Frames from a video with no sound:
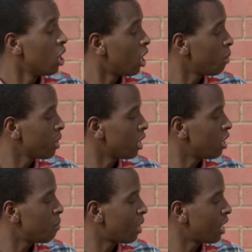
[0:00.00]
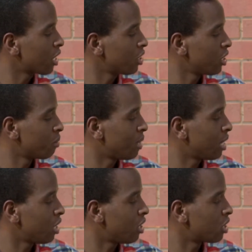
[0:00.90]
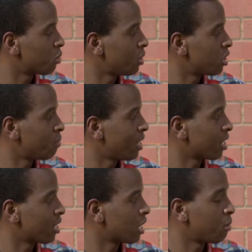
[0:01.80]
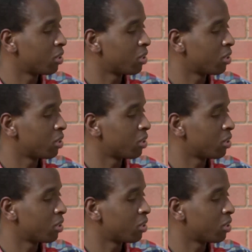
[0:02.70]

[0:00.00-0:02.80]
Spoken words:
My aunt went back a couple of